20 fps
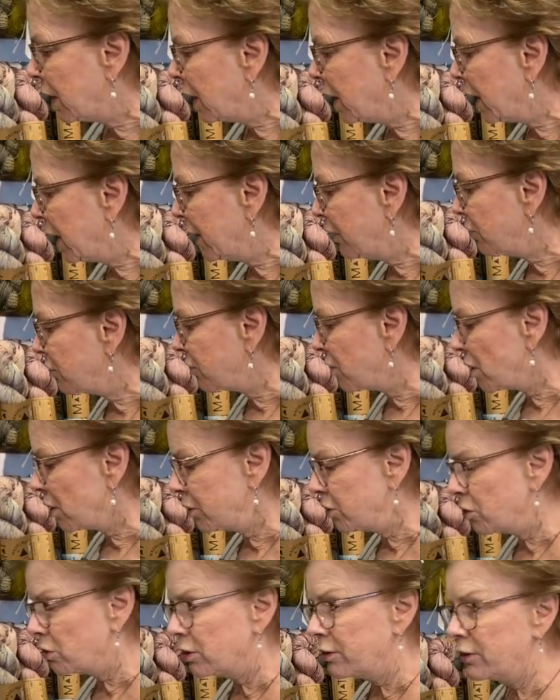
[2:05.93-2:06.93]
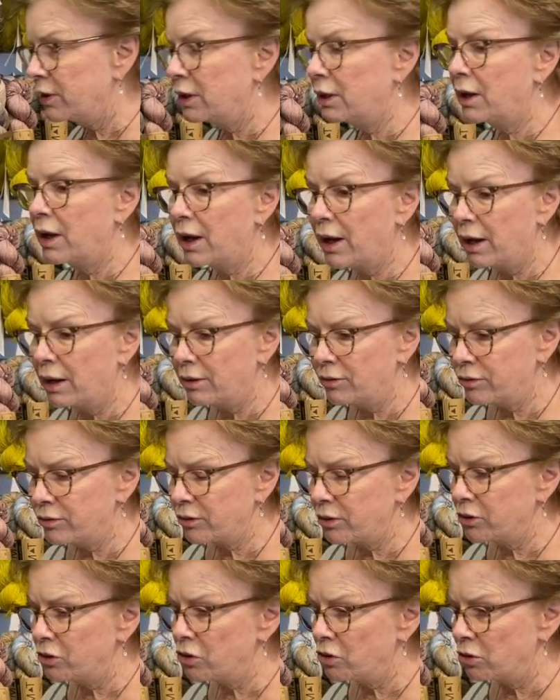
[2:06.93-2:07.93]
a sock yarn that has a
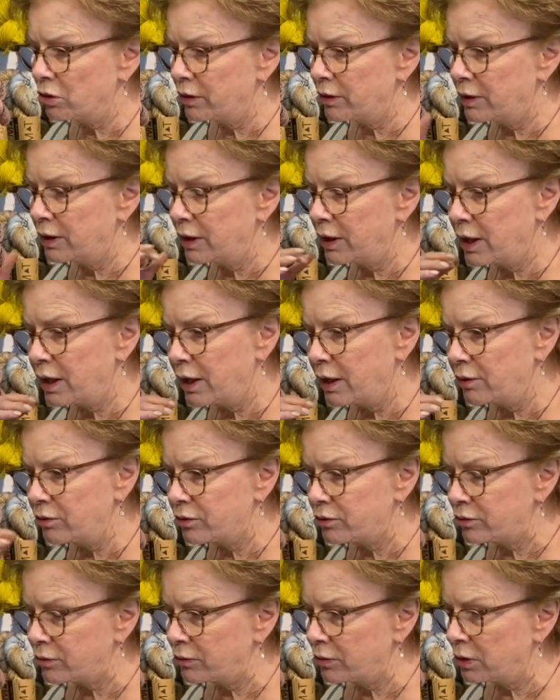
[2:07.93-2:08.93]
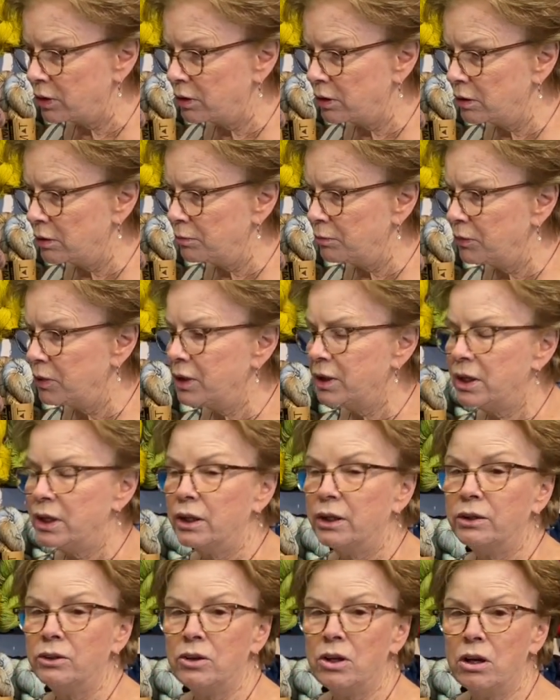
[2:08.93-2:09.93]
yarn that has
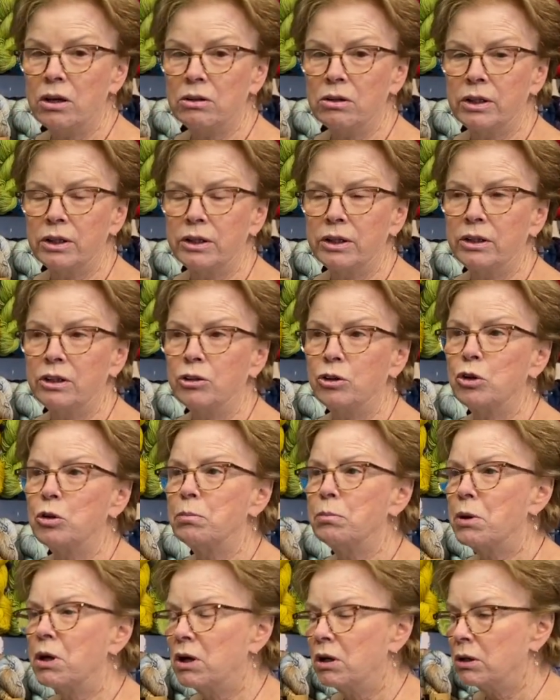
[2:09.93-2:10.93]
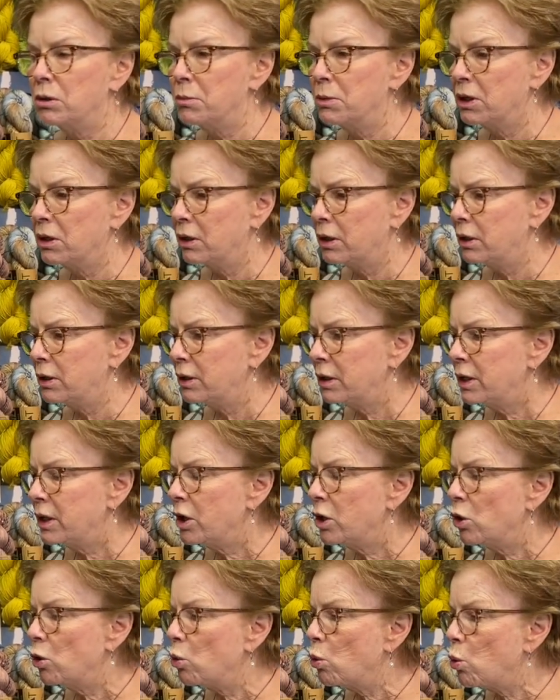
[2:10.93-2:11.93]
nylon in it or polyamide,
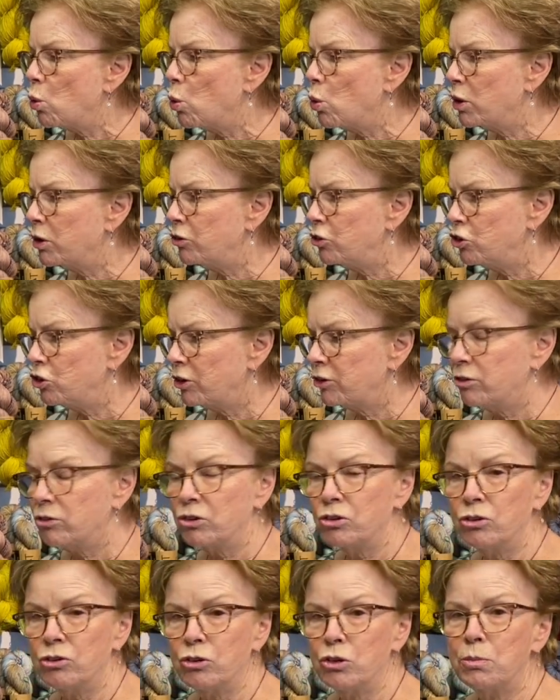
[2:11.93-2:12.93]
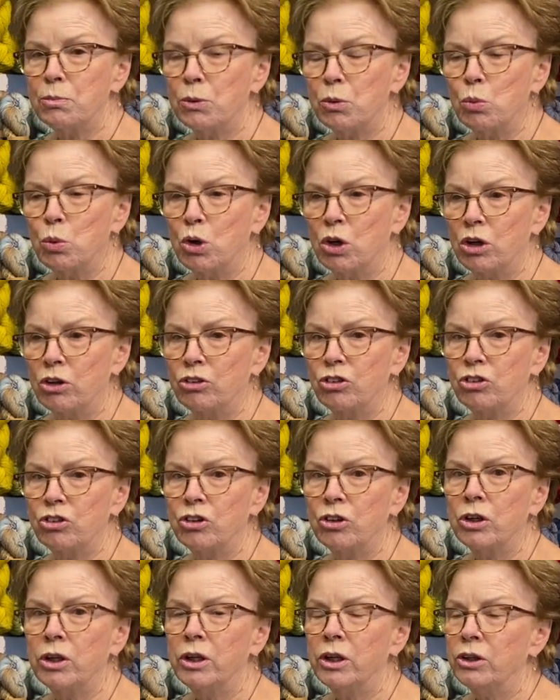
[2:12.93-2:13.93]
or just a superwash
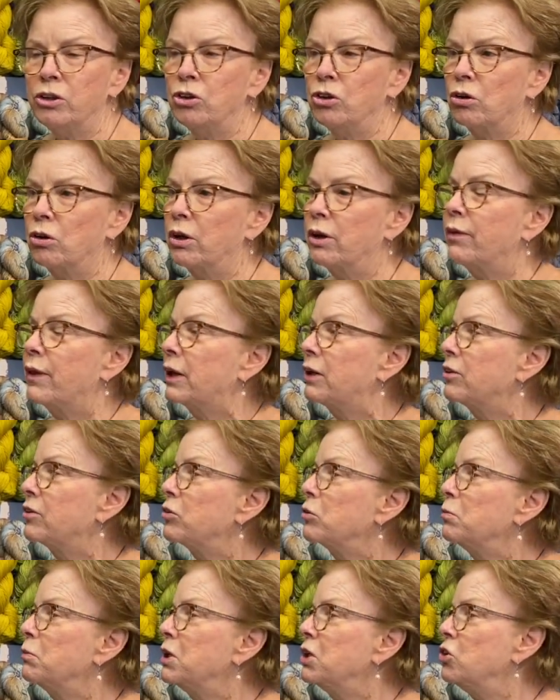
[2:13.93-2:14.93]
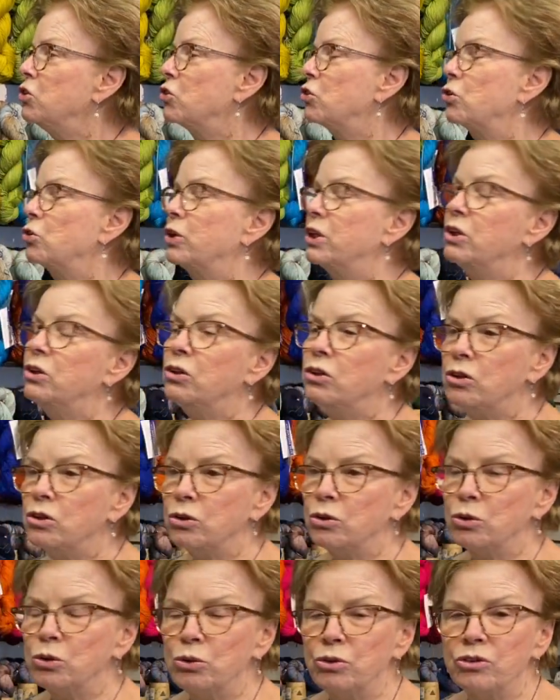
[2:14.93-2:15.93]
yarn. That doesn't mean you couldn't
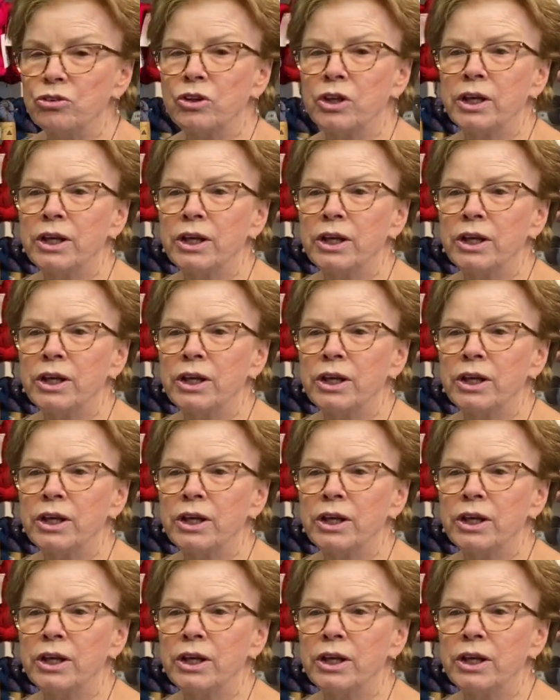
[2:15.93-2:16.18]
use